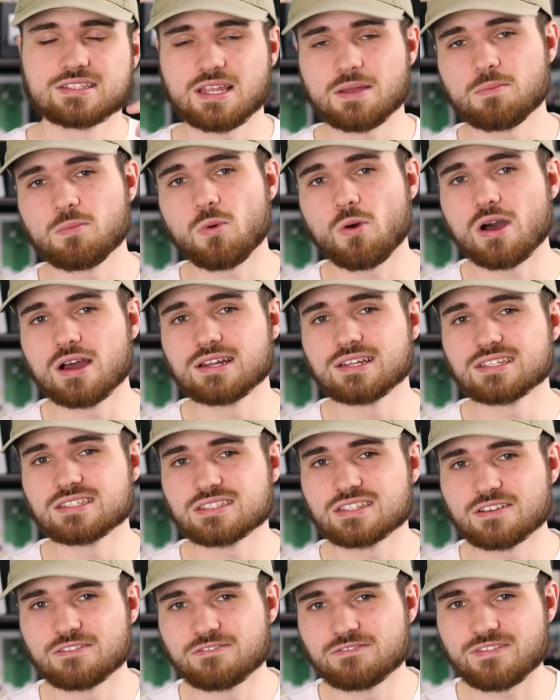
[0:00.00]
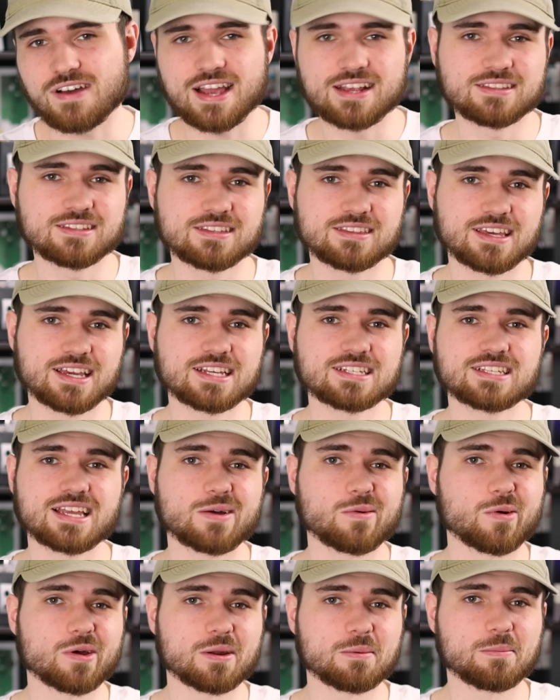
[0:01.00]
Step one is to find the things
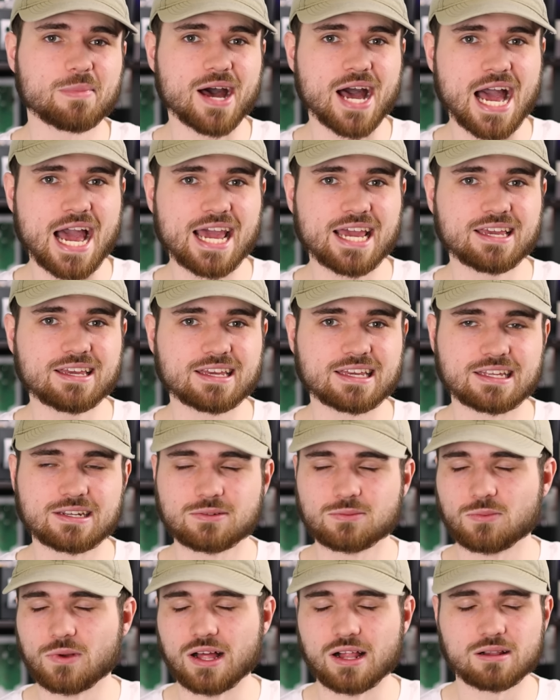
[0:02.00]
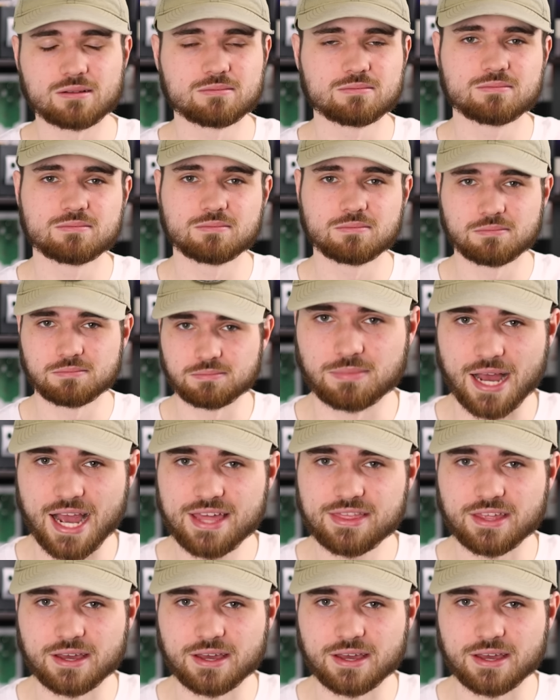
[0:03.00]
I want to buy and, well, buy